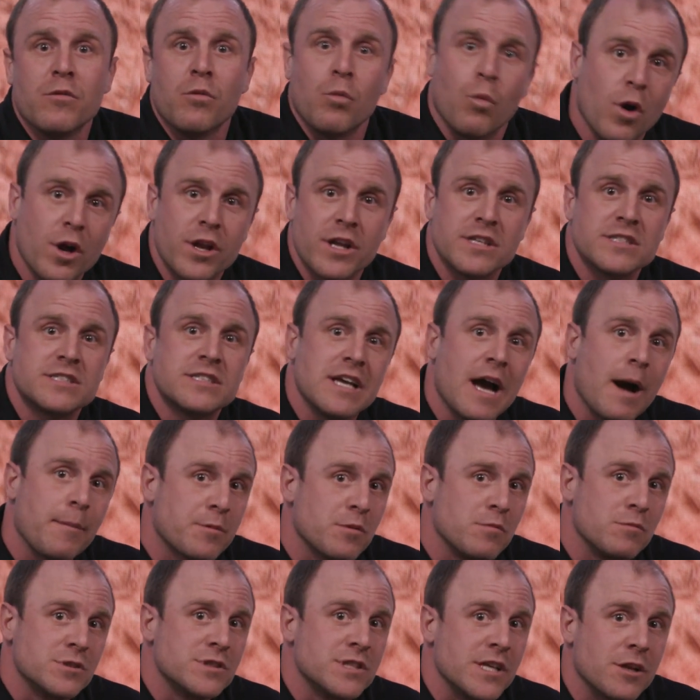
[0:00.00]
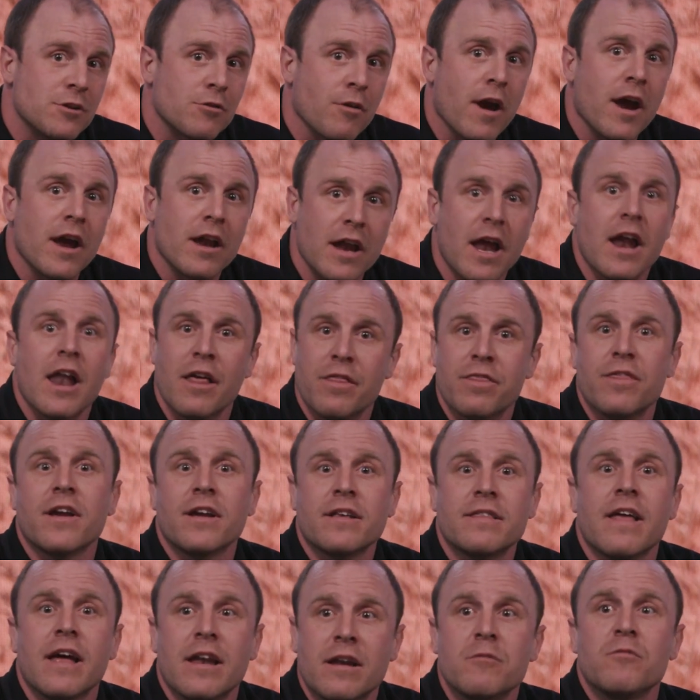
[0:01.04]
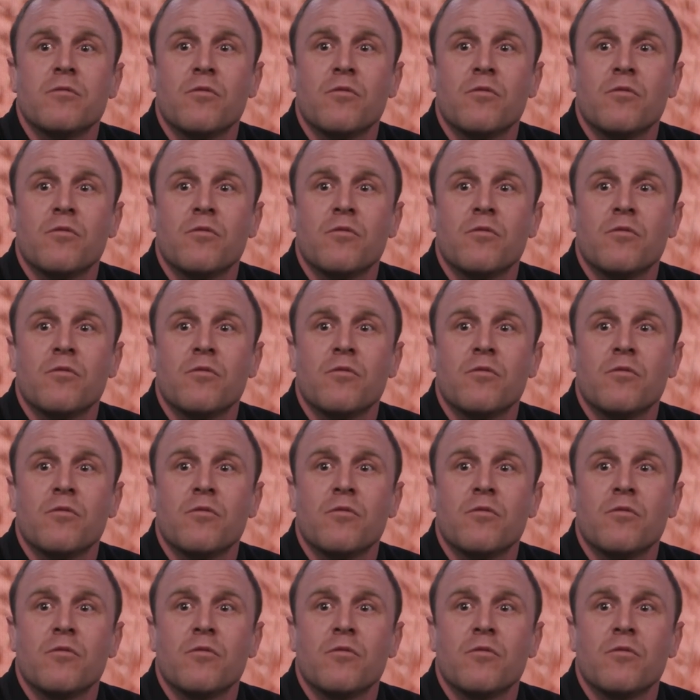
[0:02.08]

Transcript: What is the optimal seeding rate? And I think that